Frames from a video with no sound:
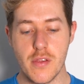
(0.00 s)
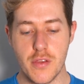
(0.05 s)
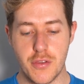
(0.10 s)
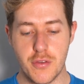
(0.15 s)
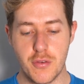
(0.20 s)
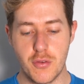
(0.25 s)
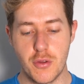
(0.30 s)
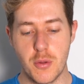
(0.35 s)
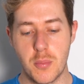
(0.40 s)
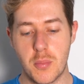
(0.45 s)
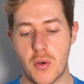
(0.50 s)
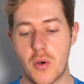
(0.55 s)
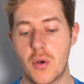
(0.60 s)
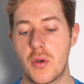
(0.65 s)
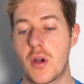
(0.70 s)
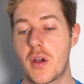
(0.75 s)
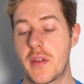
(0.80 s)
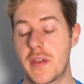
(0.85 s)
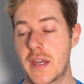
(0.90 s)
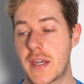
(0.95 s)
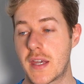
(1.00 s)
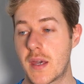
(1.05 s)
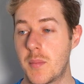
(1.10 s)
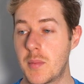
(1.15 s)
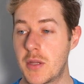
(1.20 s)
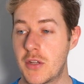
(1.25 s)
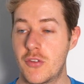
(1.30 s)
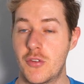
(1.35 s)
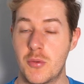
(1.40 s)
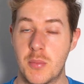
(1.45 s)
the ball. Are they
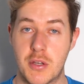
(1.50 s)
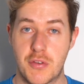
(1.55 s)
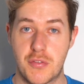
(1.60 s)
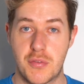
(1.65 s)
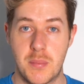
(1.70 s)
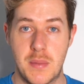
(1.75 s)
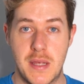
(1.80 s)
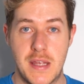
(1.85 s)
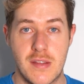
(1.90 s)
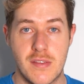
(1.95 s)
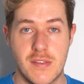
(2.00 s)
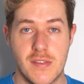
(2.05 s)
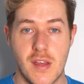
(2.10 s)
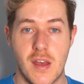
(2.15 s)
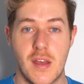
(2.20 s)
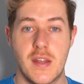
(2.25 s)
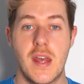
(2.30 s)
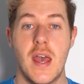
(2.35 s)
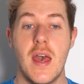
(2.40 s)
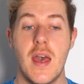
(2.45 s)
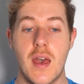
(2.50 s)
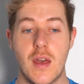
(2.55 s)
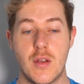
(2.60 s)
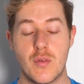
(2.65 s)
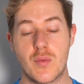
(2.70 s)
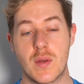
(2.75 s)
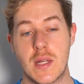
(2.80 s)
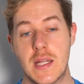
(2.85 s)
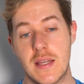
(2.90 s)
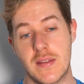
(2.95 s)
coming too much from the inside
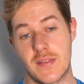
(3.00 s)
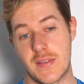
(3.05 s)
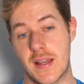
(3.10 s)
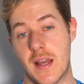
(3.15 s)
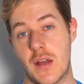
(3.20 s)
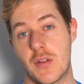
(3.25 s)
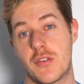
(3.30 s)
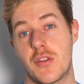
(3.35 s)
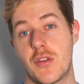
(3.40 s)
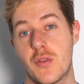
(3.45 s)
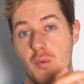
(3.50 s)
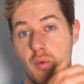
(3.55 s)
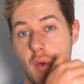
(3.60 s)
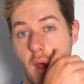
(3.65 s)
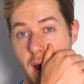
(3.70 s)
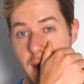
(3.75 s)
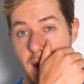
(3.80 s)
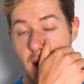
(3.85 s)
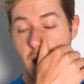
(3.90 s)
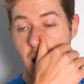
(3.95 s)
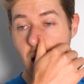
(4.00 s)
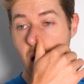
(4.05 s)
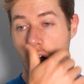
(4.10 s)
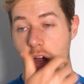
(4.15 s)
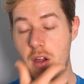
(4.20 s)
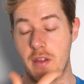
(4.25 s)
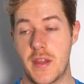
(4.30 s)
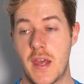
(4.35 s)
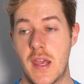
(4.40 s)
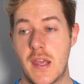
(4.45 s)
and releasing out to the right?
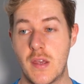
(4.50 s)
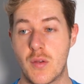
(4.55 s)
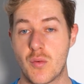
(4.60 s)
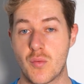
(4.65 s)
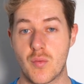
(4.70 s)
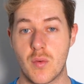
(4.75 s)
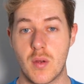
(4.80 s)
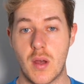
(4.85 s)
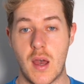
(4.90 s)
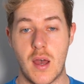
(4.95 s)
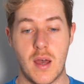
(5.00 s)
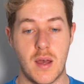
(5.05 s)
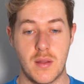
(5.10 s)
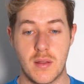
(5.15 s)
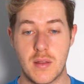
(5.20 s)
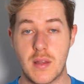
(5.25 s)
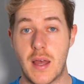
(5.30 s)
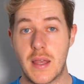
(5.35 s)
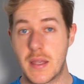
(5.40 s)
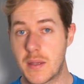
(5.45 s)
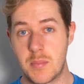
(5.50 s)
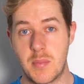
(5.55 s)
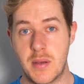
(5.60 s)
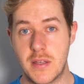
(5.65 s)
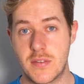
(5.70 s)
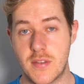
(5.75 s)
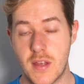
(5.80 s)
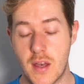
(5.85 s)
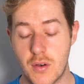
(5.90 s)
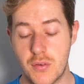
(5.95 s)
Are they like
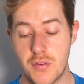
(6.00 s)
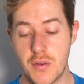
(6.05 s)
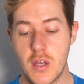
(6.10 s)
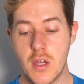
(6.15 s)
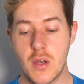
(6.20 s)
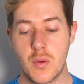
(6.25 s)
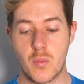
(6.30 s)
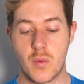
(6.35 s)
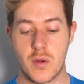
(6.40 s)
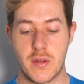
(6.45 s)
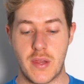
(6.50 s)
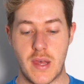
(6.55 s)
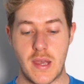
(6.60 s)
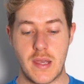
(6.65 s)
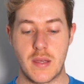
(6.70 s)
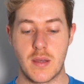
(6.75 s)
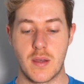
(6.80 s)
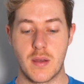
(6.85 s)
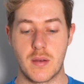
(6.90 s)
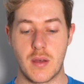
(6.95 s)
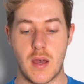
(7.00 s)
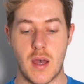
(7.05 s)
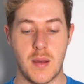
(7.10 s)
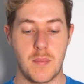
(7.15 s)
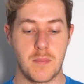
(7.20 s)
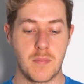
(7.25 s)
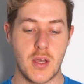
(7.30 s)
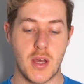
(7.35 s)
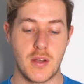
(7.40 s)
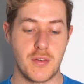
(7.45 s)
myself, were they
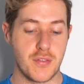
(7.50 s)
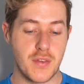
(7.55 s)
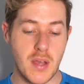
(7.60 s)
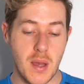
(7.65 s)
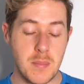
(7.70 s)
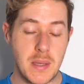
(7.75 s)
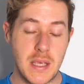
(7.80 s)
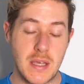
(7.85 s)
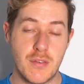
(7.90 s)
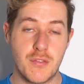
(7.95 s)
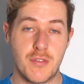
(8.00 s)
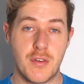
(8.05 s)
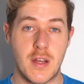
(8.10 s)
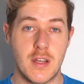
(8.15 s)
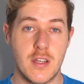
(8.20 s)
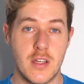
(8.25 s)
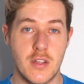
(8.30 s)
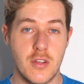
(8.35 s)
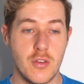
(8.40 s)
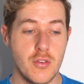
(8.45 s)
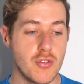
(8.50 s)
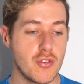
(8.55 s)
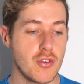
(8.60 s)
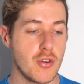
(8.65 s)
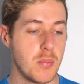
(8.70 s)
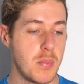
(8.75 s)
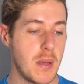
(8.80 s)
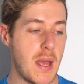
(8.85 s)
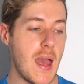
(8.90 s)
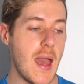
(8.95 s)
kind of coming in fairly neutral
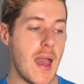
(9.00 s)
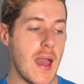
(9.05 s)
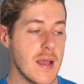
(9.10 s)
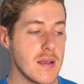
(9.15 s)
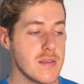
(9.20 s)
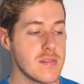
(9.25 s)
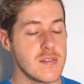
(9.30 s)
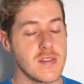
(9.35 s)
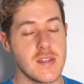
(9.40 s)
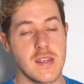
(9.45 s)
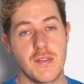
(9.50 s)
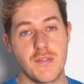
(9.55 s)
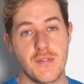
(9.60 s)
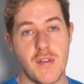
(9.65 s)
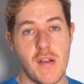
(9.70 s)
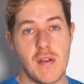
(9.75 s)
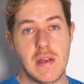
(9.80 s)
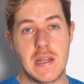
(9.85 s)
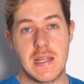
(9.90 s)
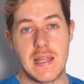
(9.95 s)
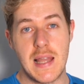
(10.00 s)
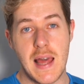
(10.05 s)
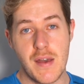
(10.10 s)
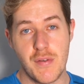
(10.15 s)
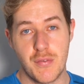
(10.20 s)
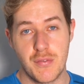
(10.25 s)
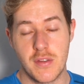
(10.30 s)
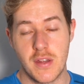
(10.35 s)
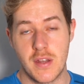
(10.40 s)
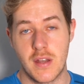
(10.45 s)
but exiting very
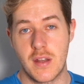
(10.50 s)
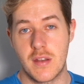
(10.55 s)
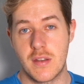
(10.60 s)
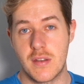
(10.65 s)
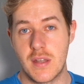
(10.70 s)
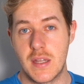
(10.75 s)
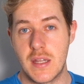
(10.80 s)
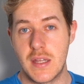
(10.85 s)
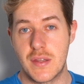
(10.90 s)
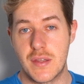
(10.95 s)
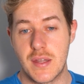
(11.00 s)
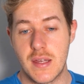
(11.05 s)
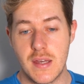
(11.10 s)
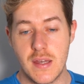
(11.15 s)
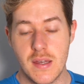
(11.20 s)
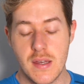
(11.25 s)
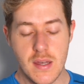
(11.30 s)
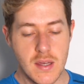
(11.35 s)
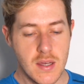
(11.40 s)
left and underneath it?